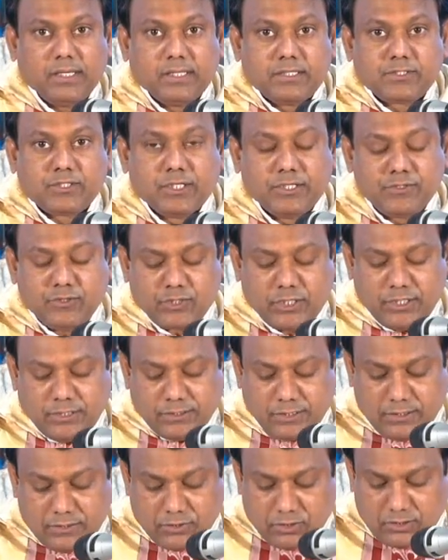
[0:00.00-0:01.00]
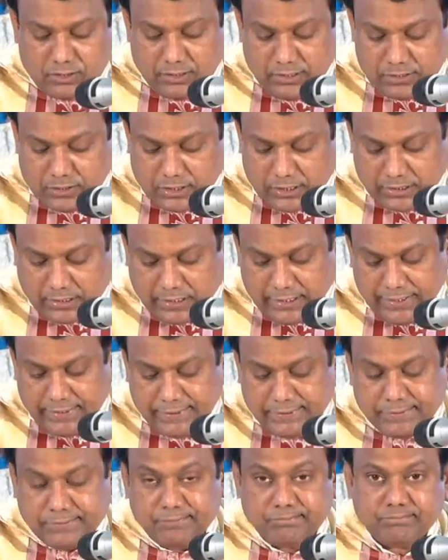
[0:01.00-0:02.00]
Since Jesus is a
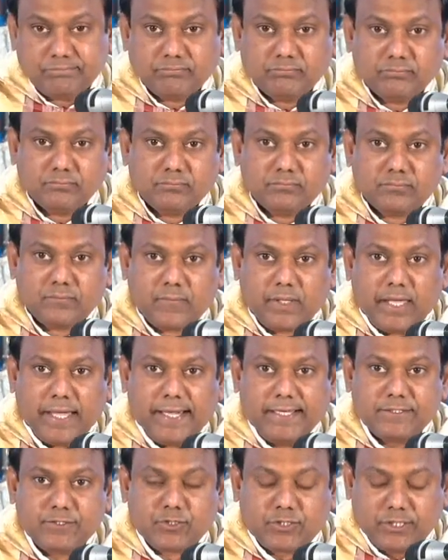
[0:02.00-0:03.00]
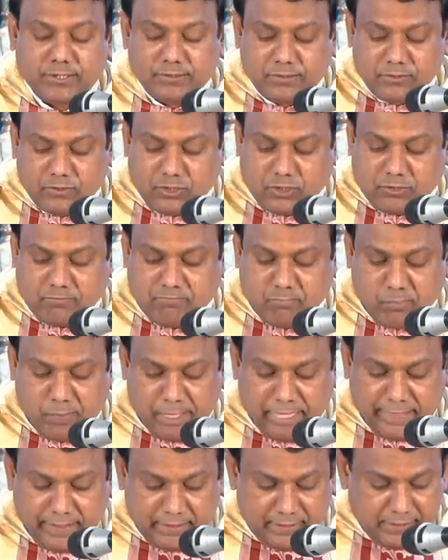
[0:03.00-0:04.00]
king, and since
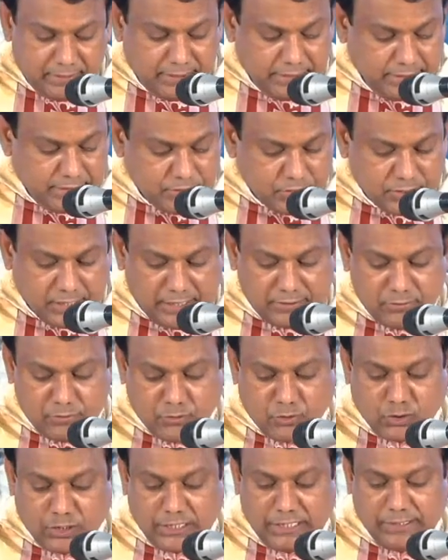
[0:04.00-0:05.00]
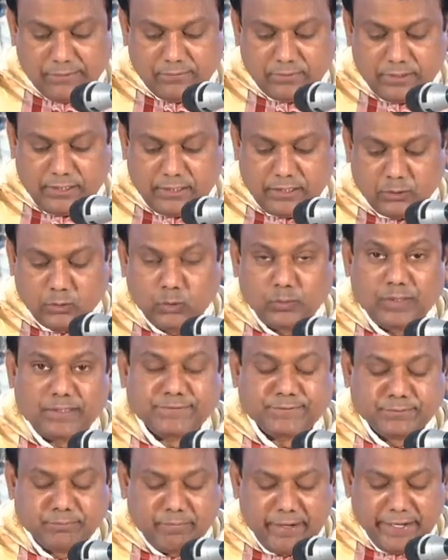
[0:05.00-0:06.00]
he is conceived in the womb
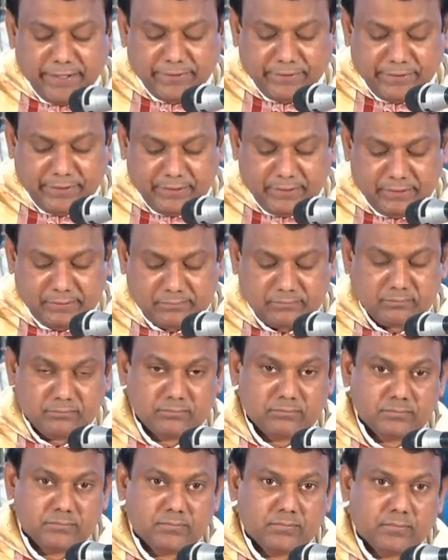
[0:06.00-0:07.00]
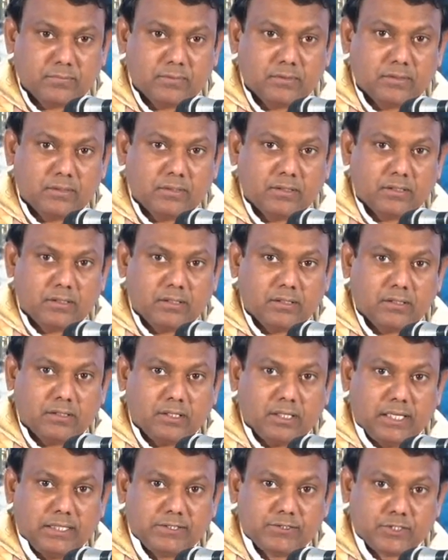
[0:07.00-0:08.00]
of Mary,
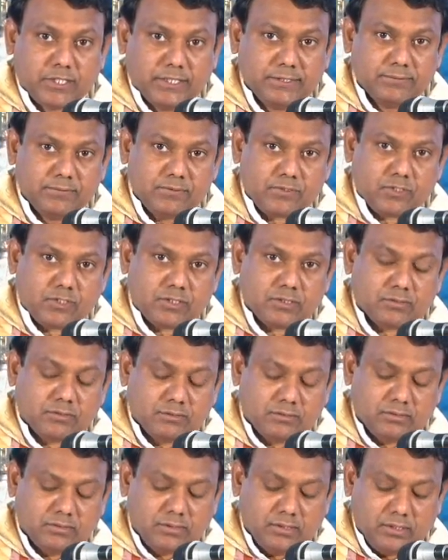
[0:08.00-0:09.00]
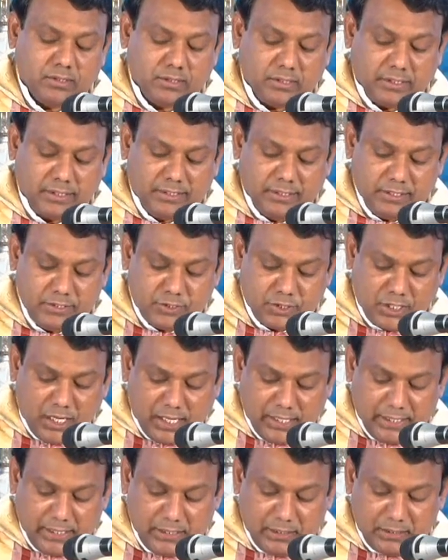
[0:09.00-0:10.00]
and since in
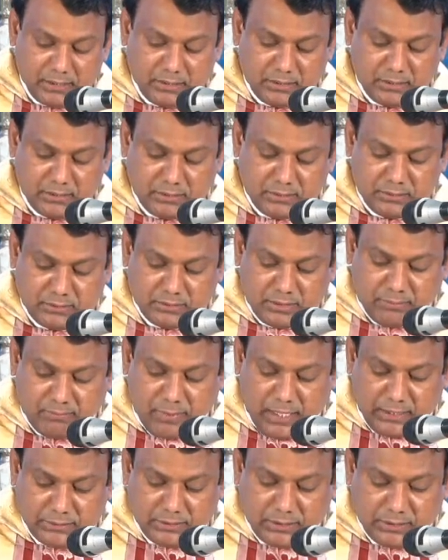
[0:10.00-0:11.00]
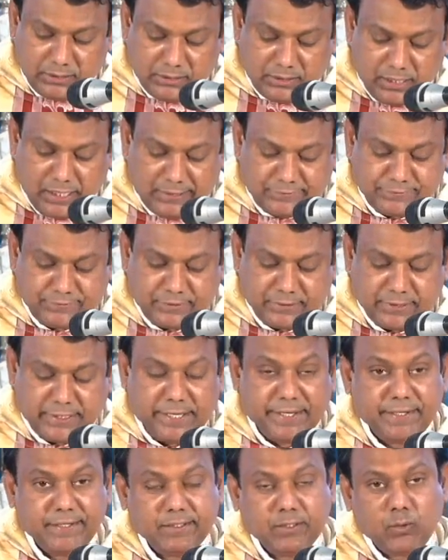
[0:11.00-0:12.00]
Israel the mother of a
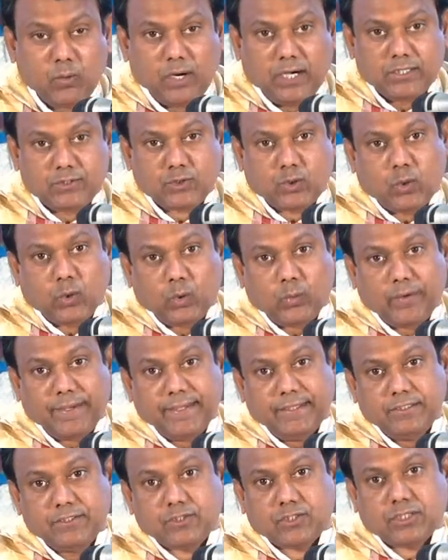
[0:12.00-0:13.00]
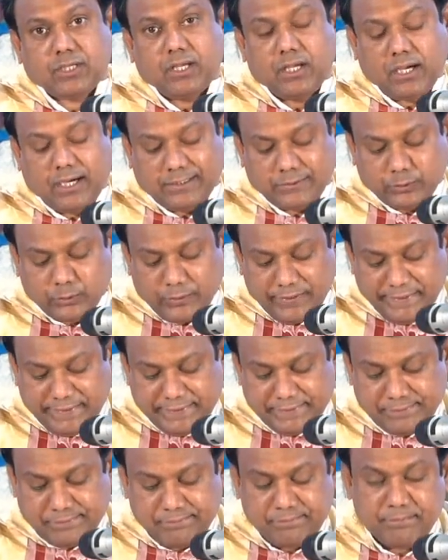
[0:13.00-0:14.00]
king was always a
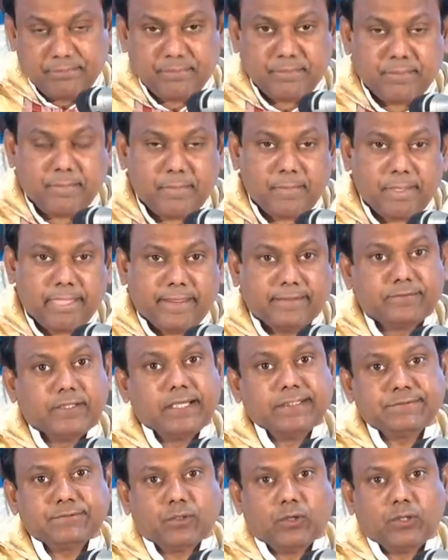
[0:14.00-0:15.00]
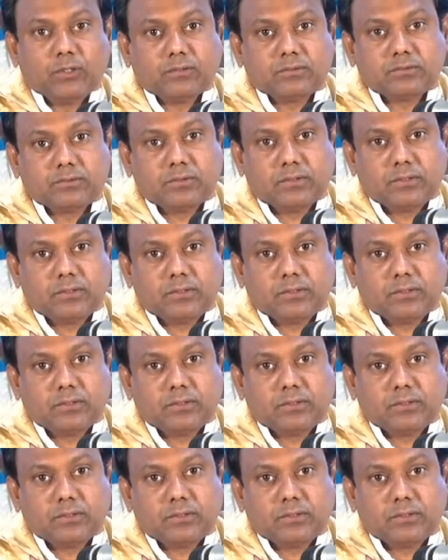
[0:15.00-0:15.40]
queen, therefore